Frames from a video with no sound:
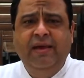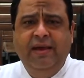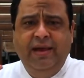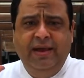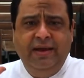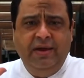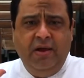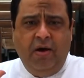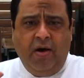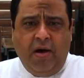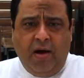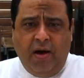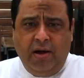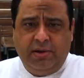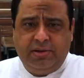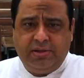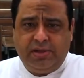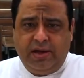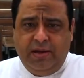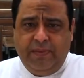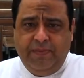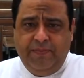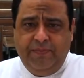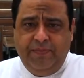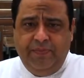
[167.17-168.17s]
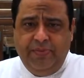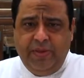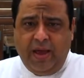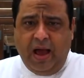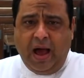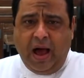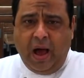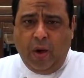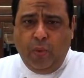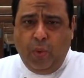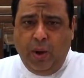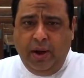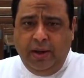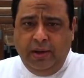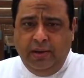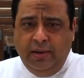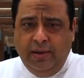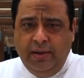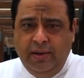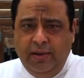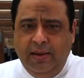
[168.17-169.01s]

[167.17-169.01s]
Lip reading: in a hot oven